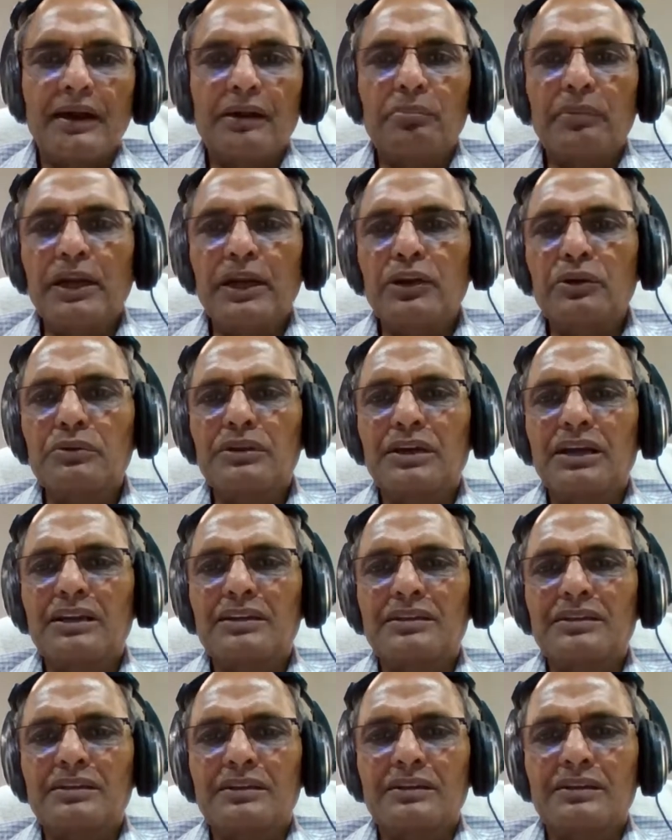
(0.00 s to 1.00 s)
And mind you
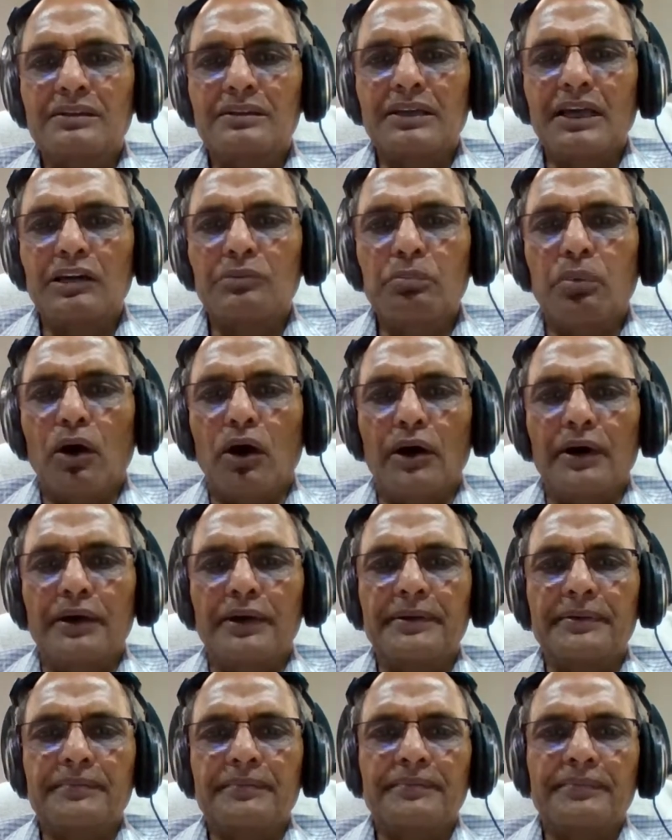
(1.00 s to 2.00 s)
that that
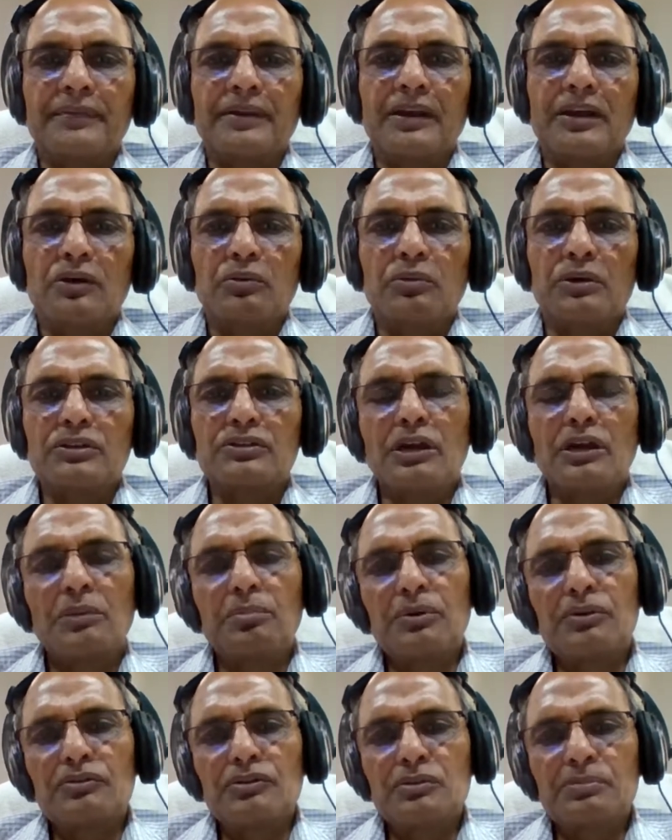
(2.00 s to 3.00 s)
boy was not
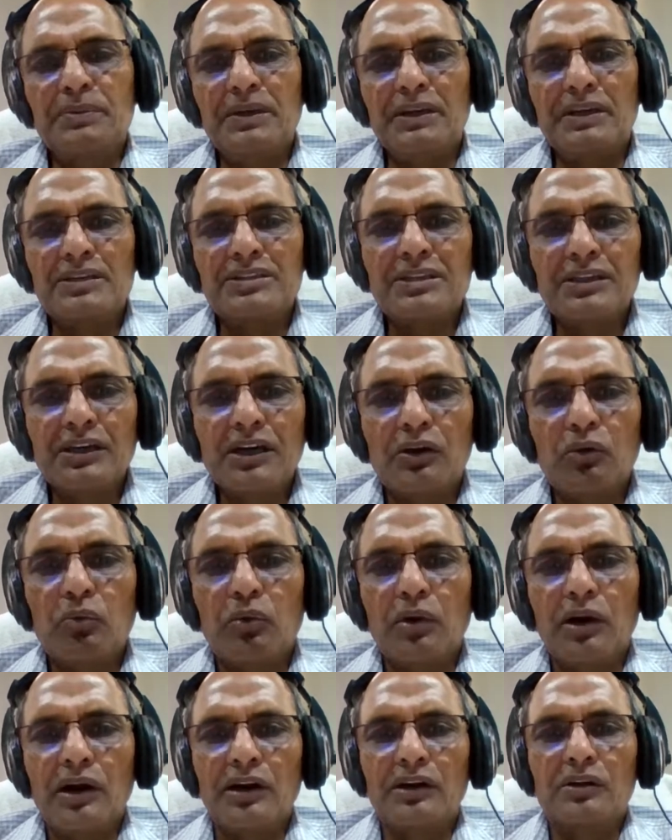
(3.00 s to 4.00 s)
able to speak a single
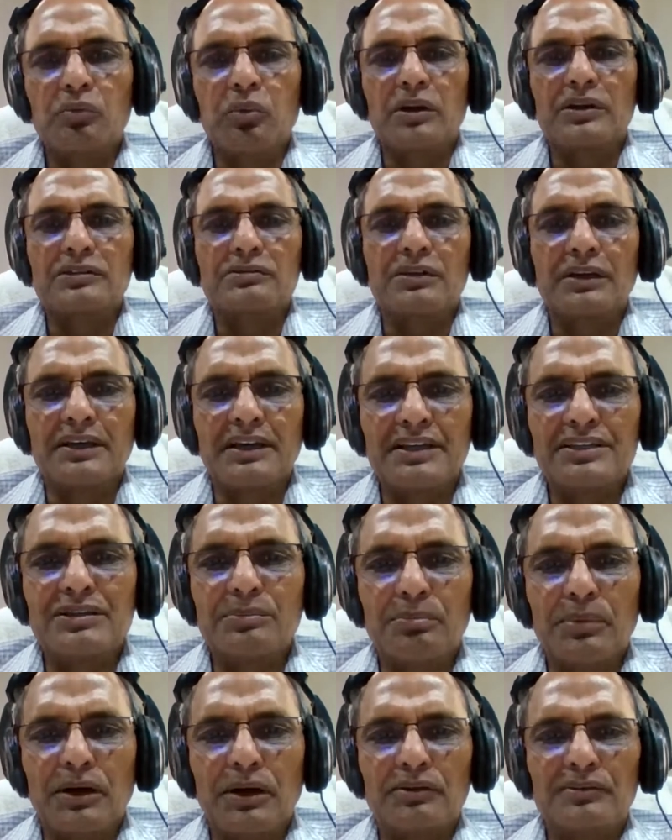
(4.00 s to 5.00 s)
word what is the case
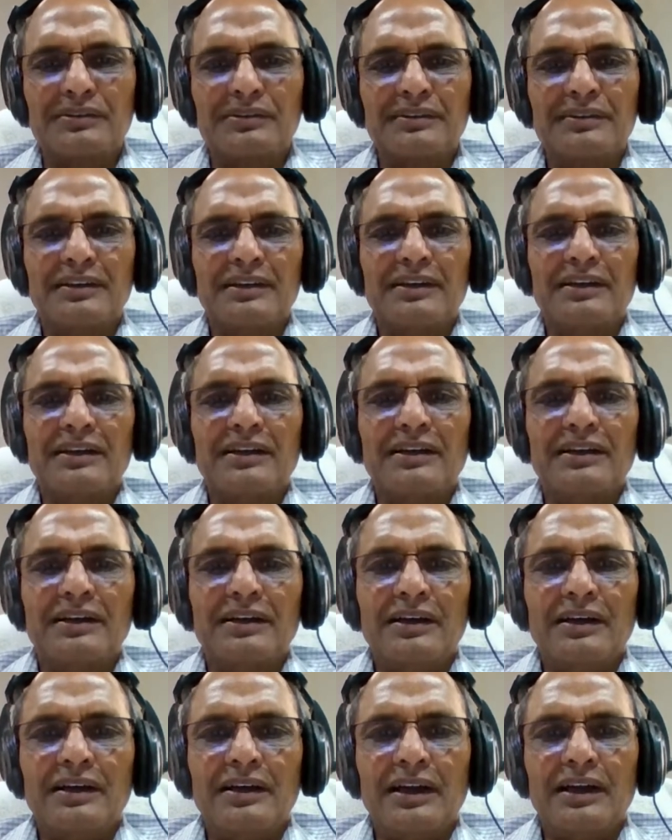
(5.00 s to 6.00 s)
about.
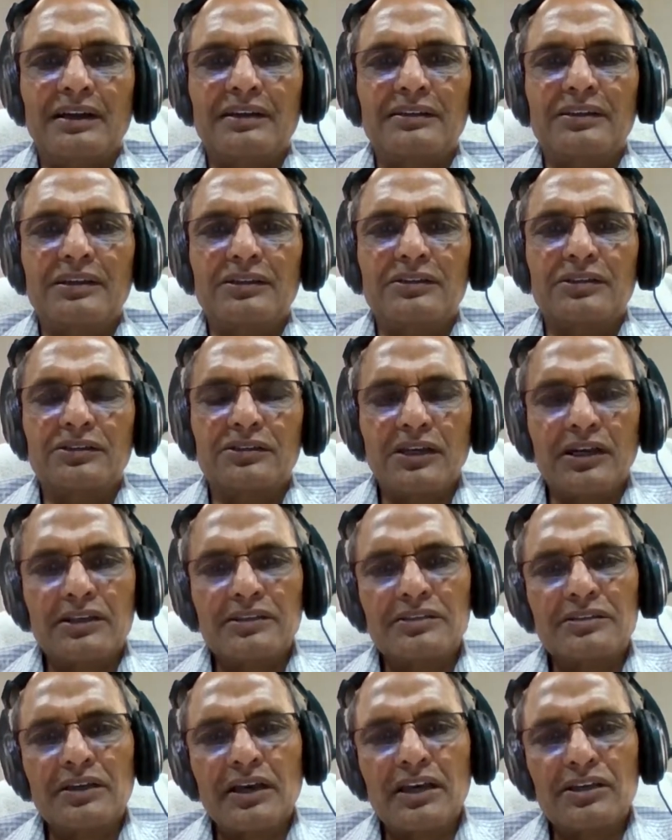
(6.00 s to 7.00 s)
And the
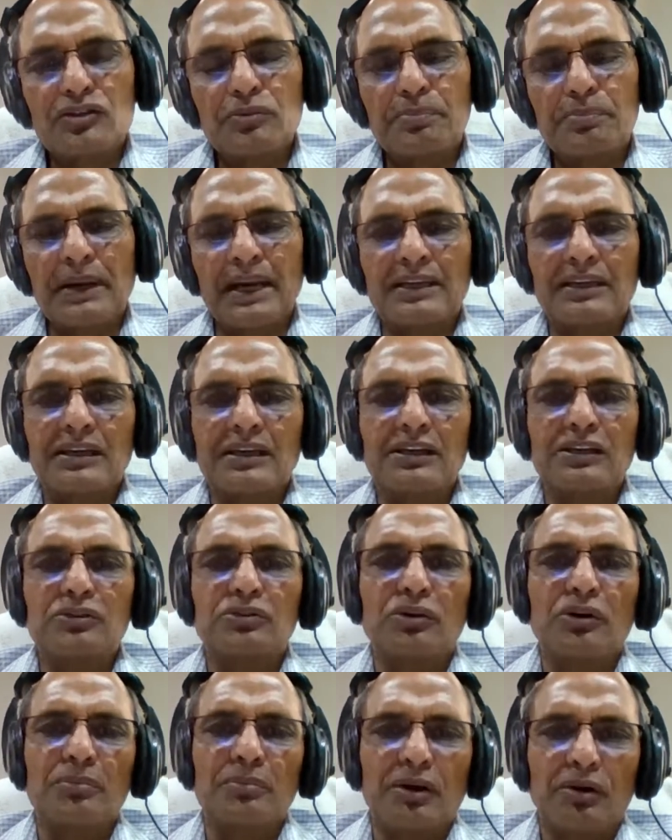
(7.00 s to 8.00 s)
judge has to practically
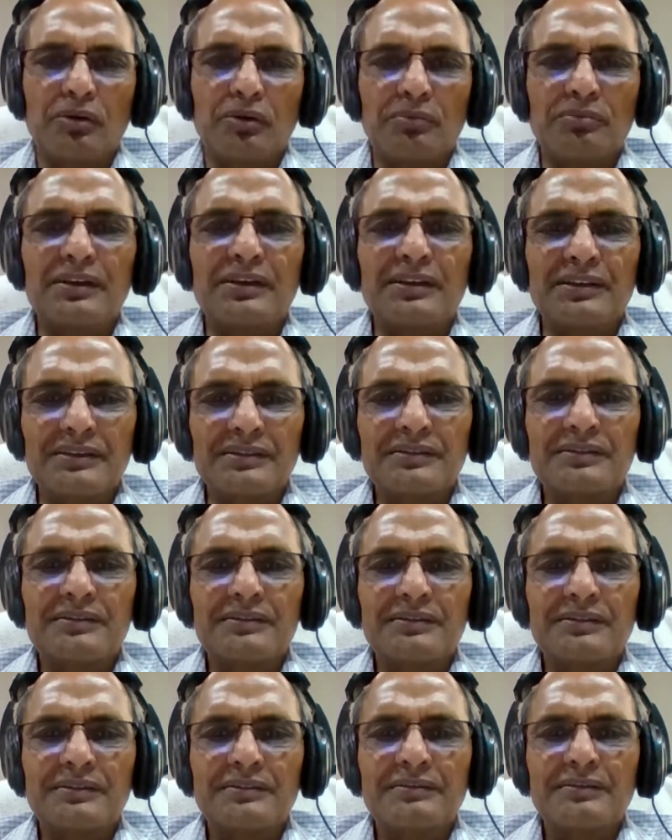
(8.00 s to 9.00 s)
throw him out of the case,
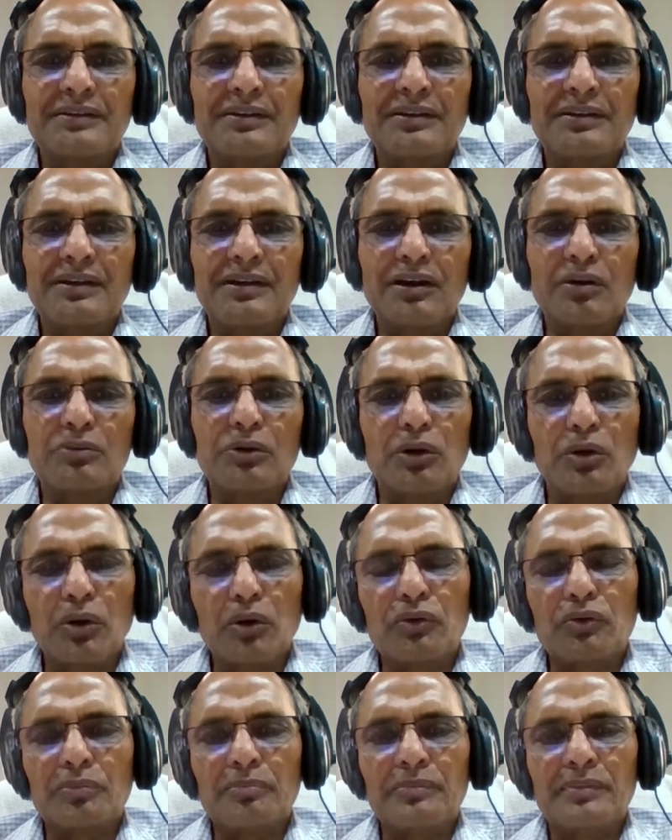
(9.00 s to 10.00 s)
of the
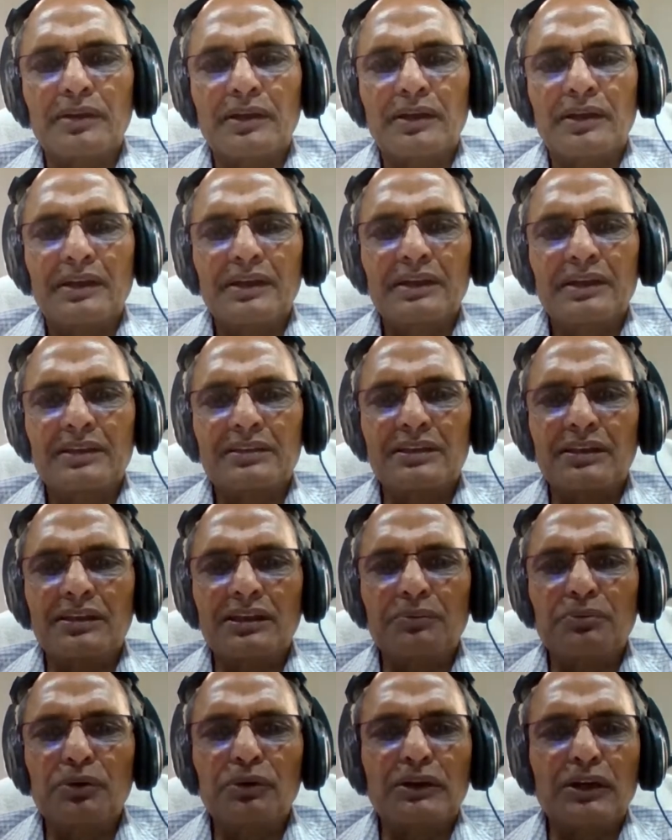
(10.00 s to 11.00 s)
courtroom. He said,
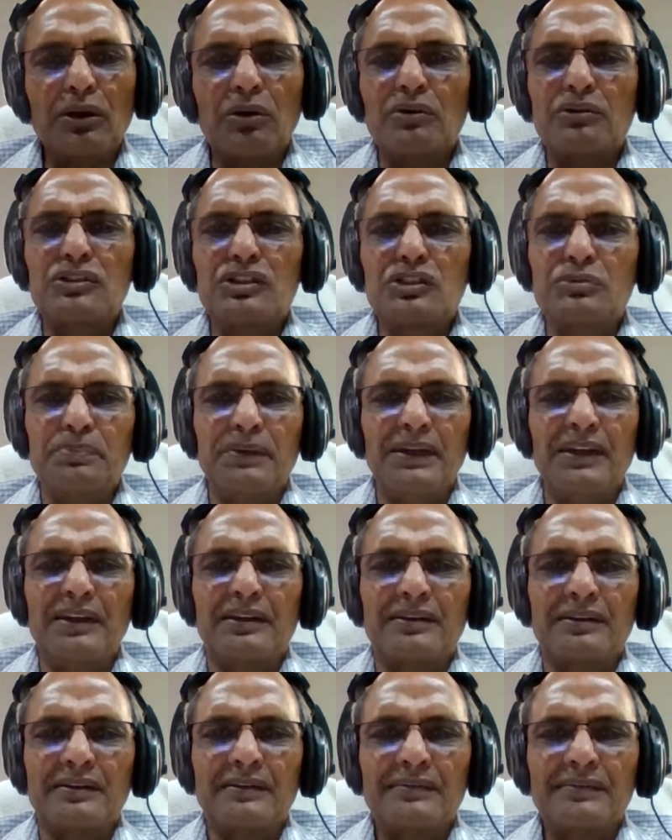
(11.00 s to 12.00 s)
if you cannot
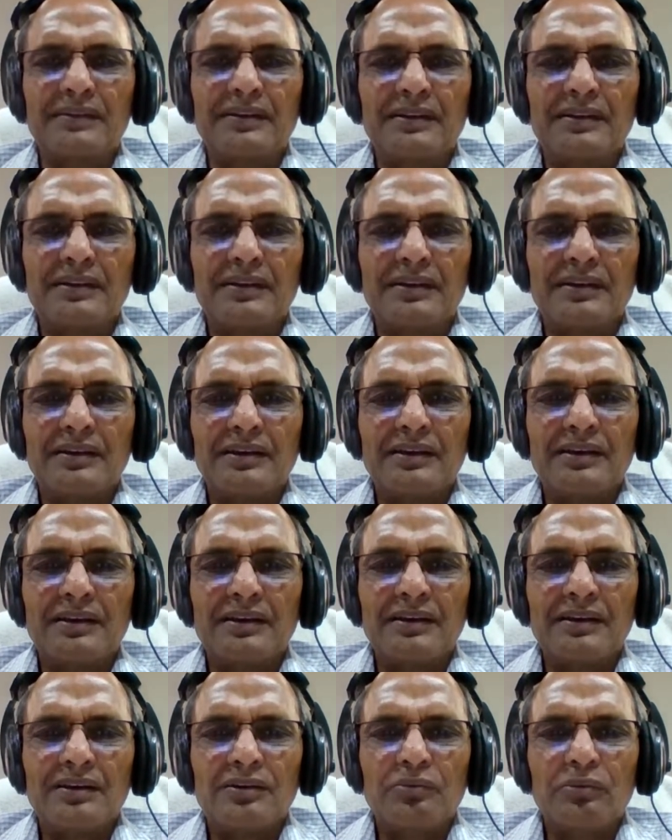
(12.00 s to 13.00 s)
speak,
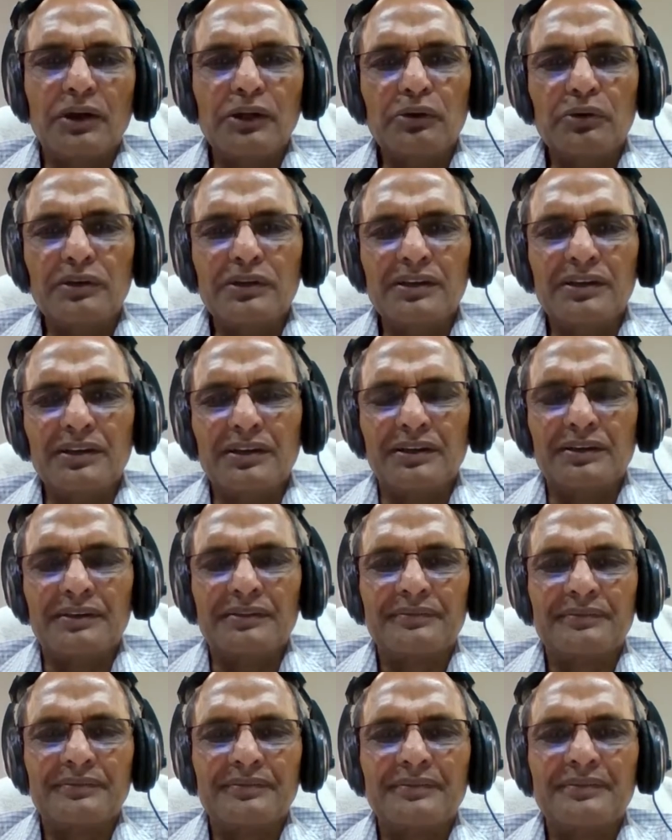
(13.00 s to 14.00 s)
why are you
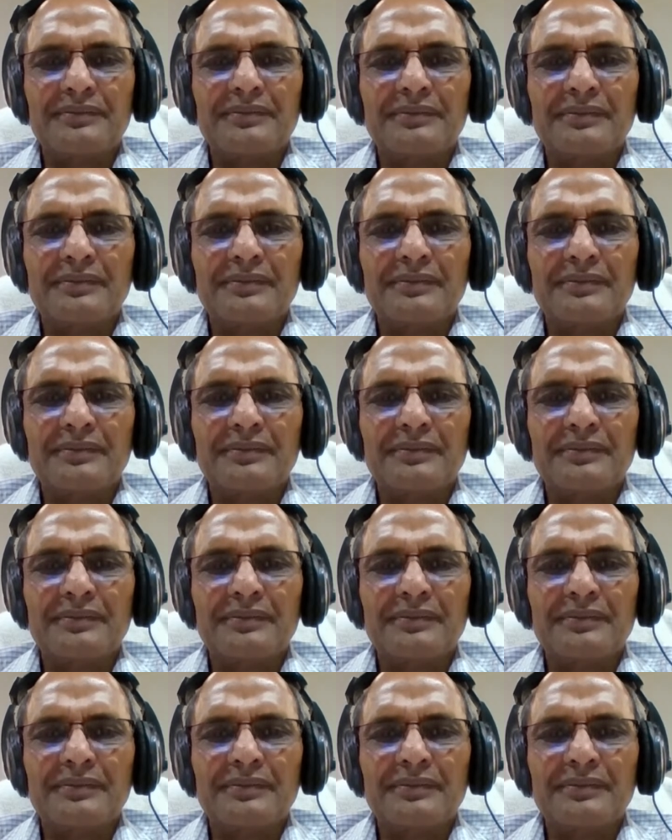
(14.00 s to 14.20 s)
here?